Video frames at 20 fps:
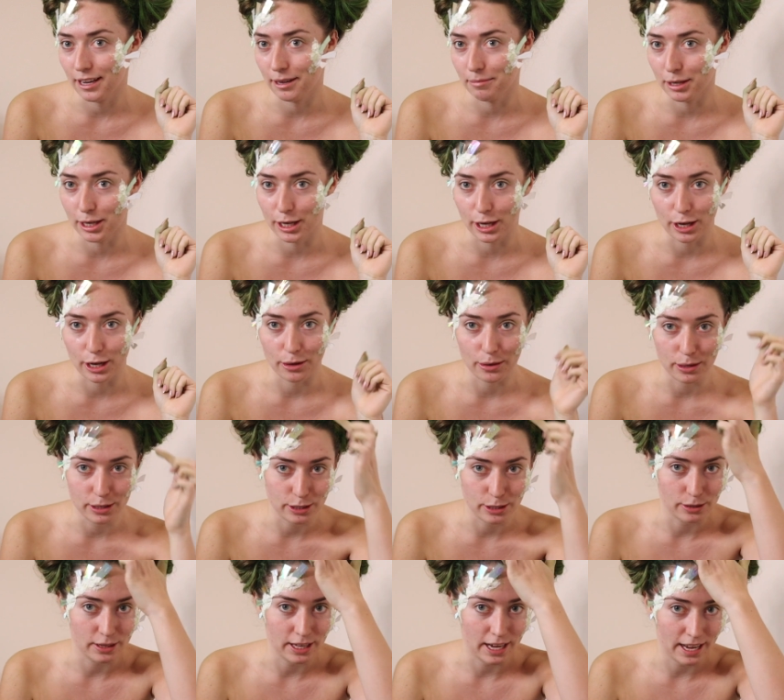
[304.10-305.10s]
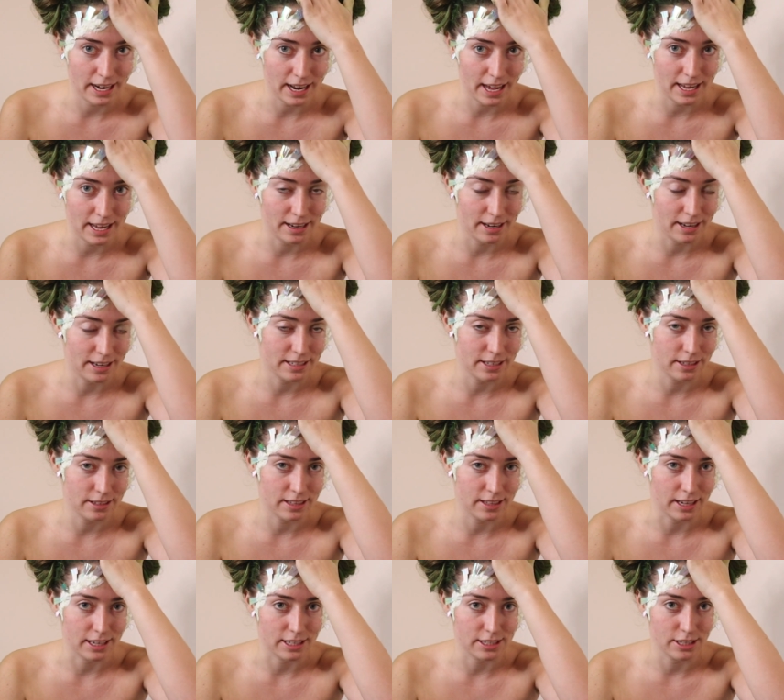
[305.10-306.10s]
I'm going to go do that, and I don't
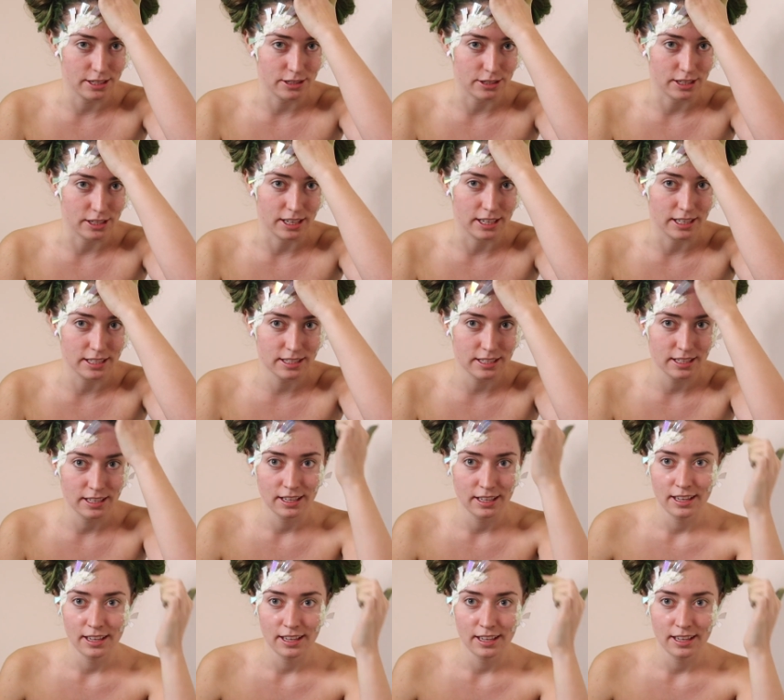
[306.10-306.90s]
think I showed you guys.